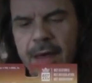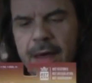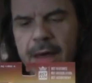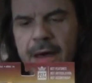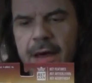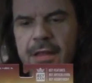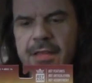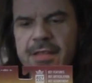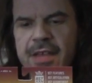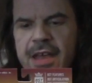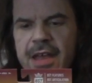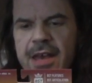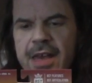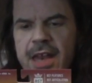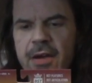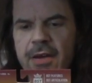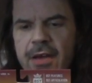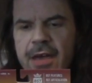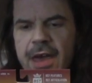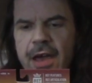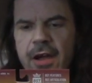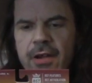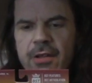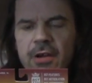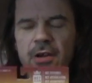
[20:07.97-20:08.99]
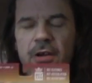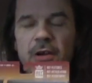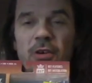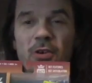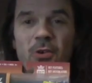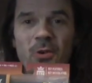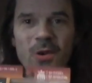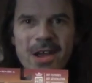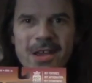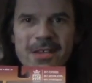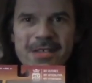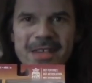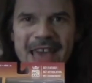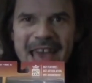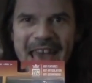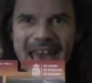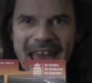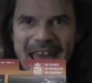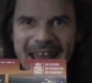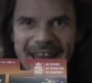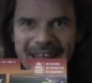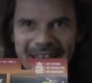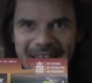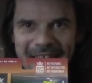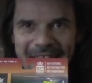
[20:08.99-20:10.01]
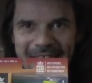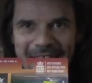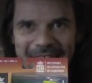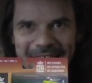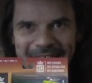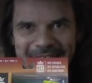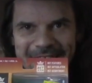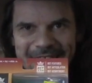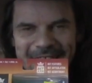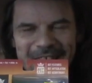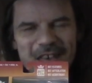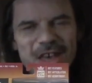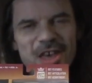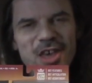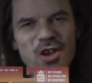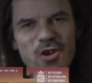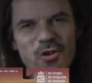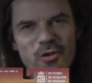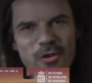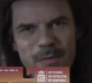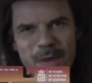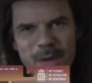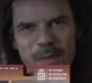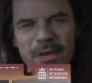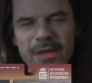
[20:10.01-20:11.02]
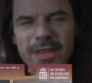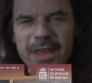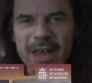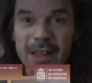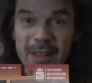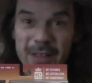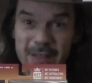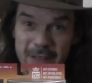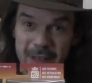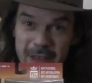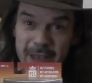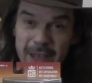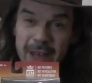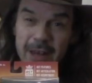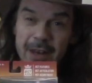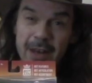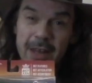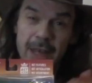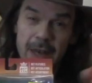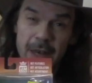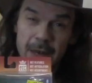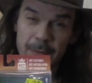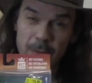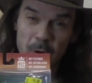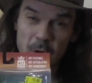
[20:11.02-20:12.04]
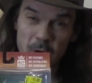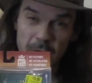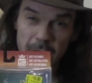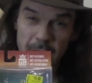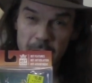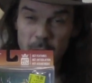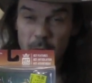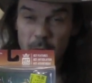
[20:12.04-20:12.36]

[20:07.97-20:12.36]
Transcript: A secondary character, Crazy Hat Guy. Do you remember that scene in the movie